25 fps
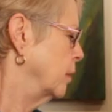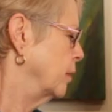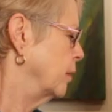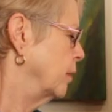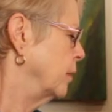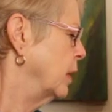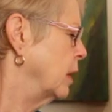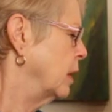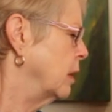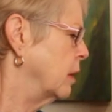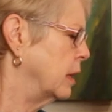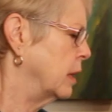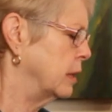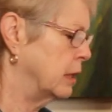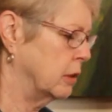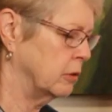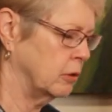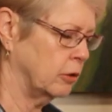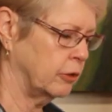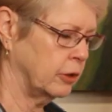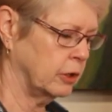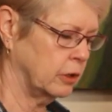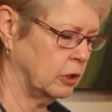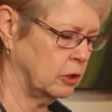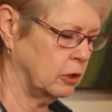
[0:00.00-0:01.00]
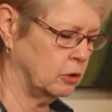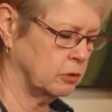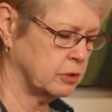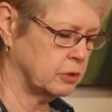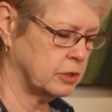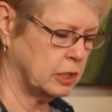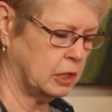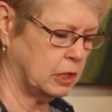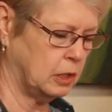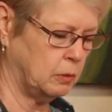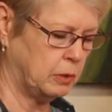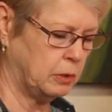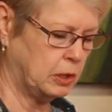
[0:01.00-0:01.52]
Now, another thing that you'll
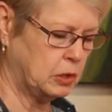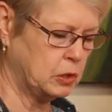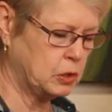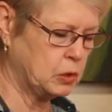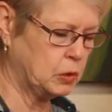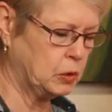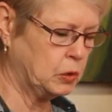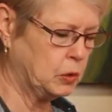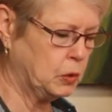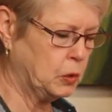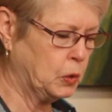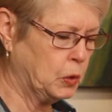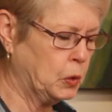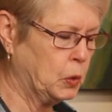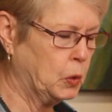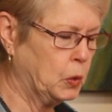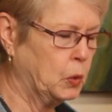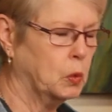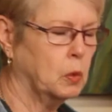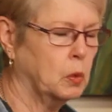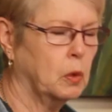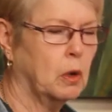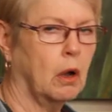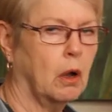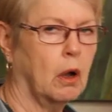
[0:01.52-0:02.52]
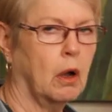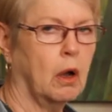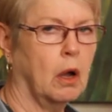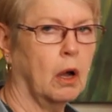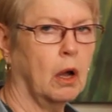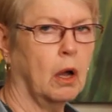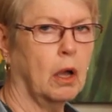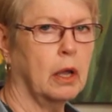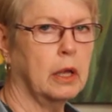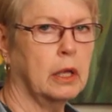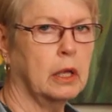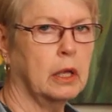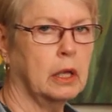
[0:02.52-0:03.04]
see me do
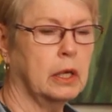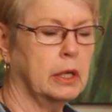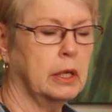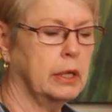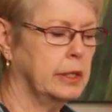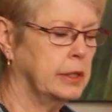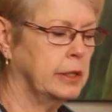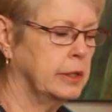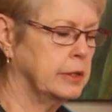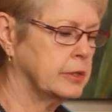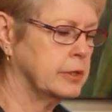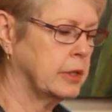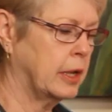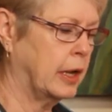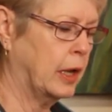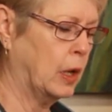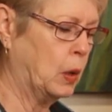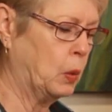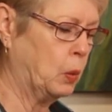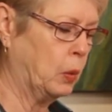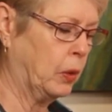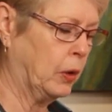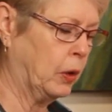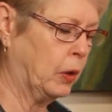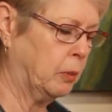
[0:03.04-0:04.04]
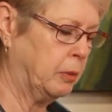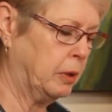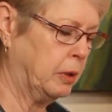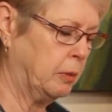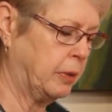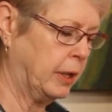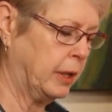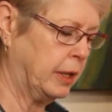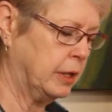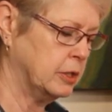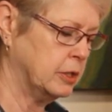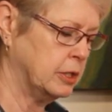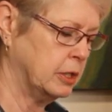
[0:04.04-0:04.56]
is I will be
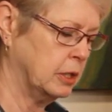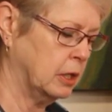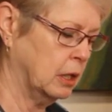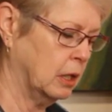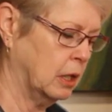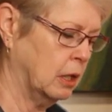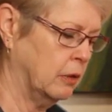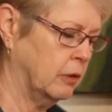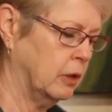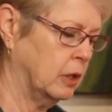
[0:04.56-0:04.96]
painting, and